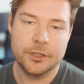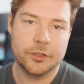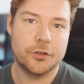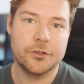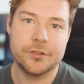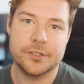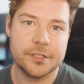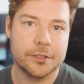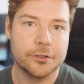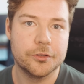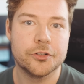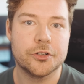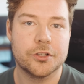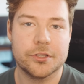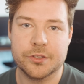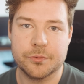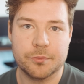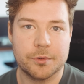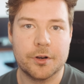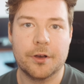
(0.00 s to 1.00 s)
those
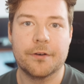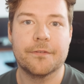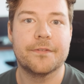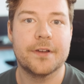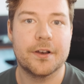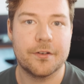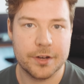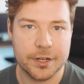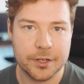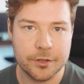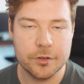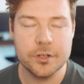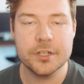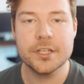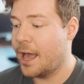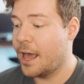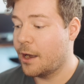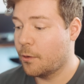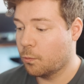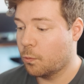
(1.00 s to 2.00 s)
solutions were not very good
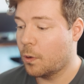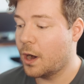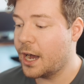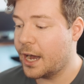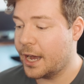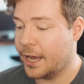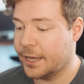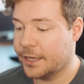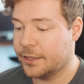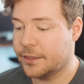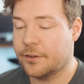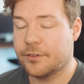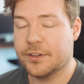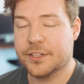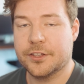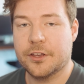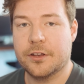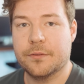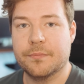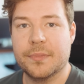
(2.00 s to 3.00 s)
and why there are
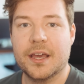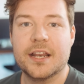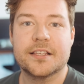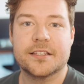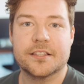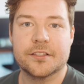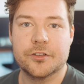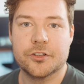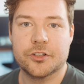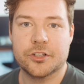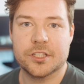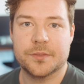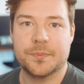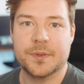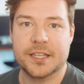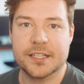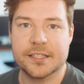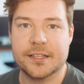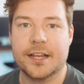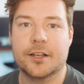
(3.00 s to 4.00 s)
certain better solutions
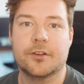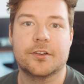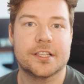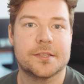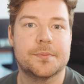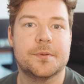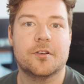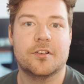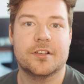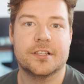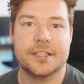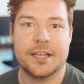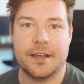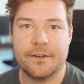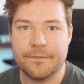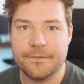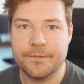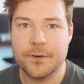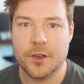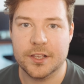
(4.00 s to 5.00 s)
because I could experience
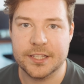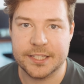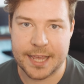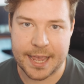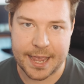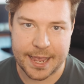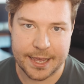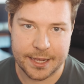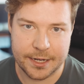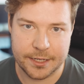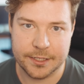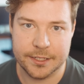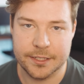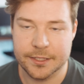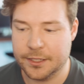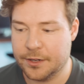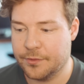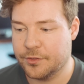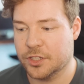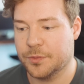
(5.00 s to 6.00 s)
that firsthand
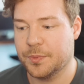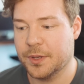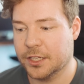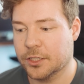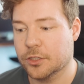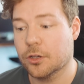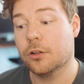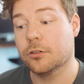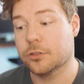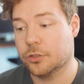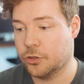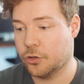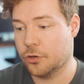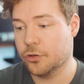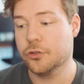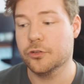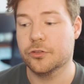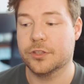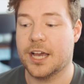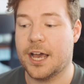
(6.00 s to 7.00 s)
instead of just being told, don't
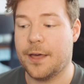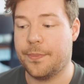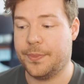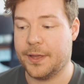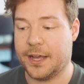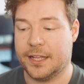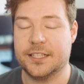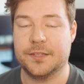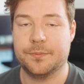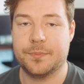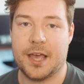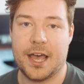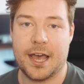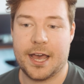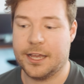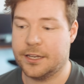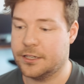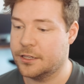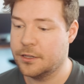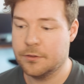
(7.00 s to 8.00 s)
do that, that's
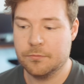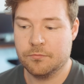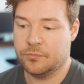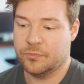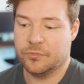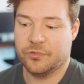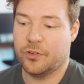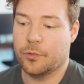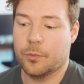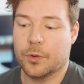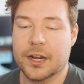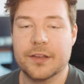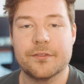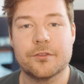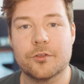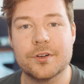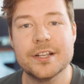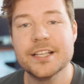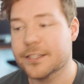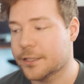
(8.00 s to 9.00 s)
bad for whatever
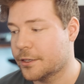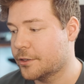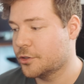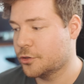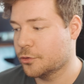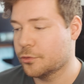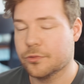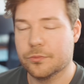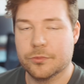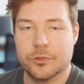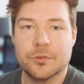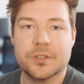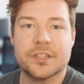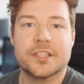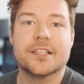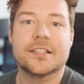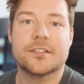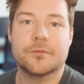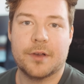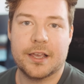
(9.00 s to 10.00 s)
reason, do do it
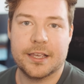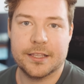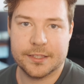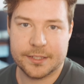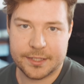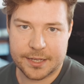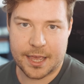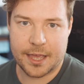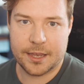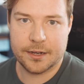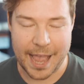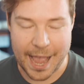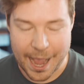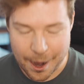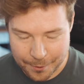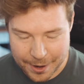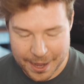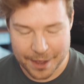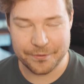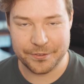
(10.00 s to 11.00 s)
this way instead.
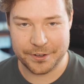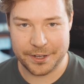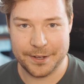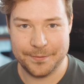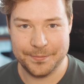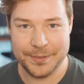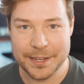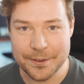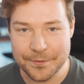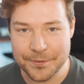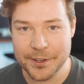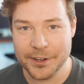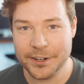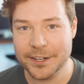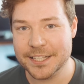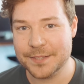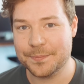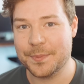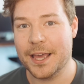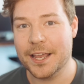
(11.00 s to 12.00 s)
However, if you're
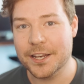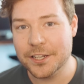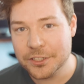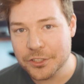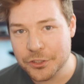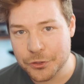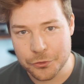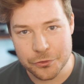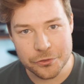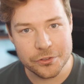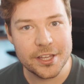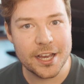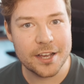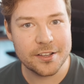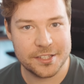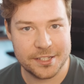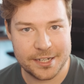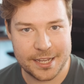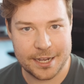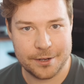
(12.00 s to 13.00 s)
gonna spend
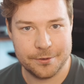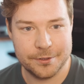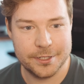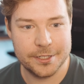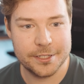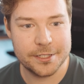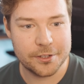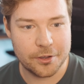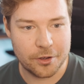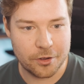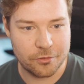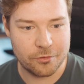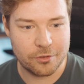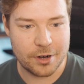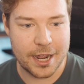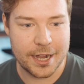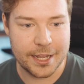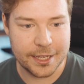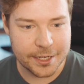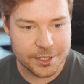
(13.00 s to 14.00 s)
2,000 hours on
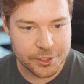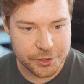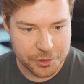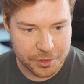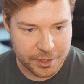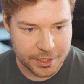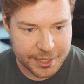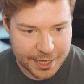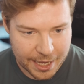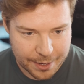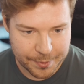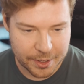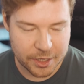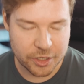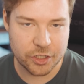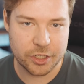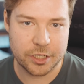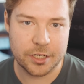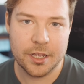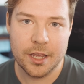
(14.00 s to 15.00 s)
writing a 2D game
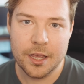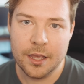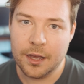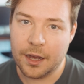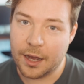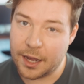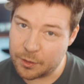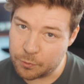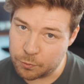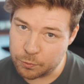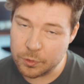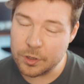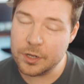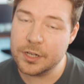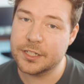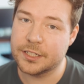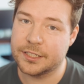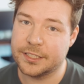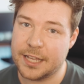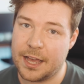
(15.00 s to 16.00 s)
engine, I
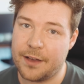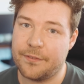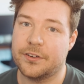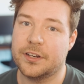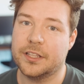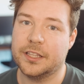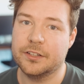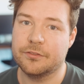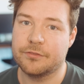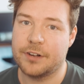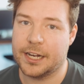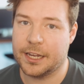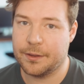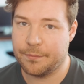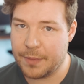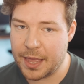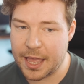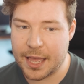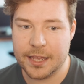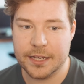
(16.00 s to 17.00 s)
would definitely
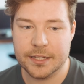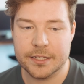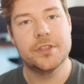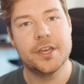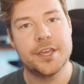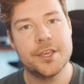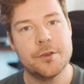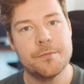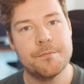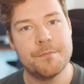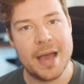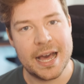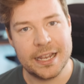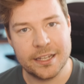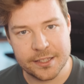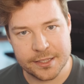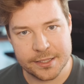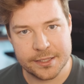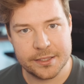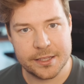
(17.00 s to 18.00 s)
recommend that you
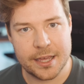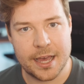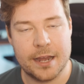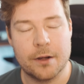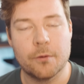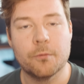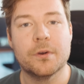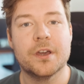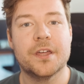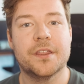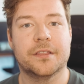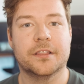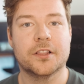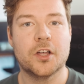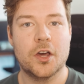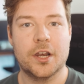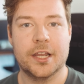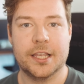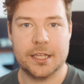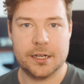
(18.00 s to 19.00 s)
balance that with
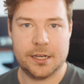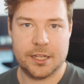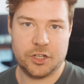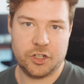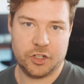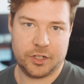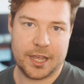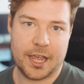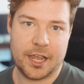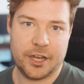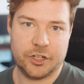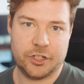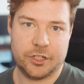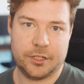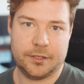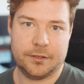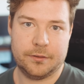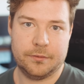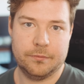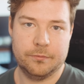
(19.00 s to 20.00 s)
learning and
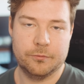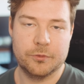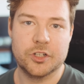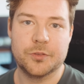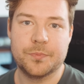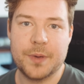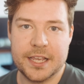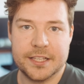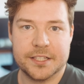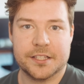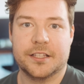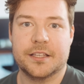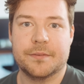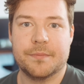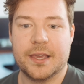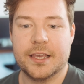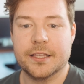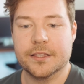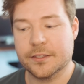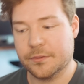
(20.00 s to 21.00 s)
education which basically
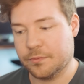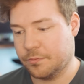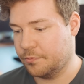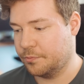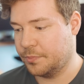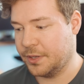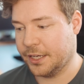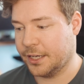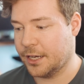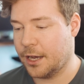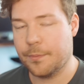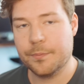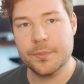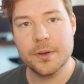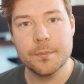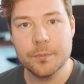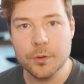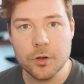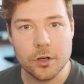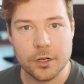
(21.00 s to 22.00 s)
means pick up a
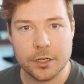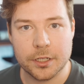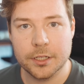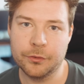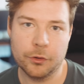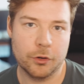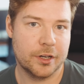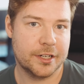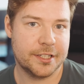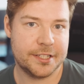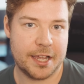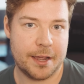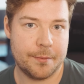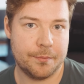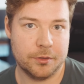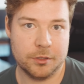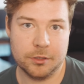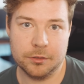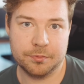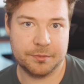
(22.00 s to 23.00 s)
book. For example,